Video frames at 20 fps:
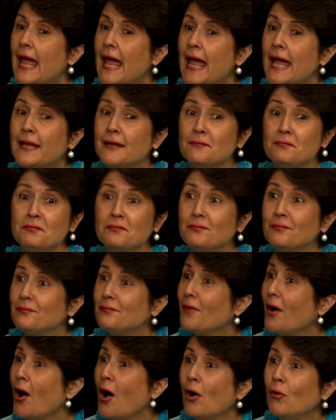And
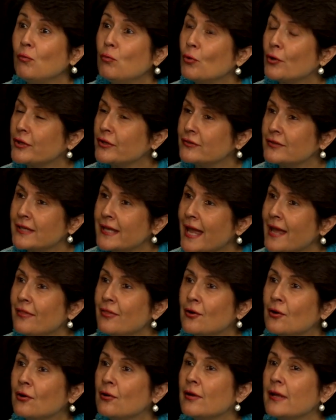all worked
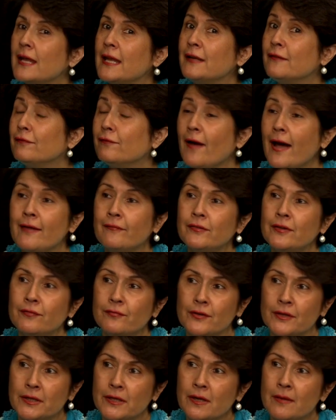together in five
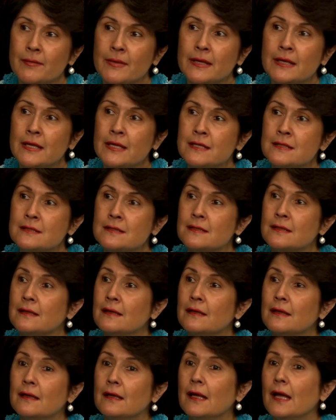different committees
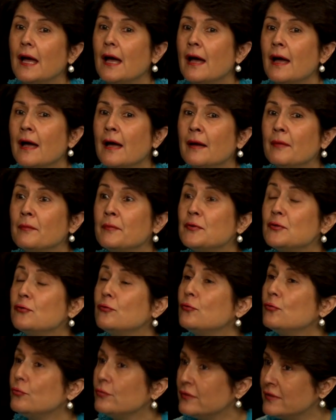
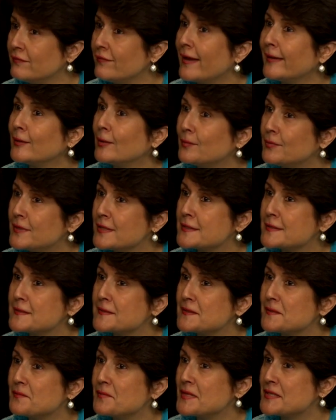to develop
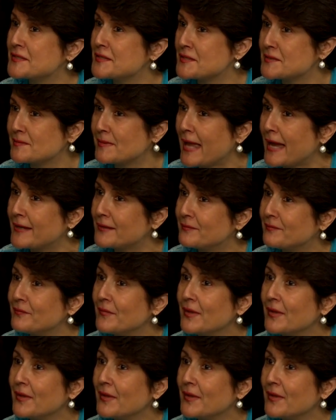this business plan.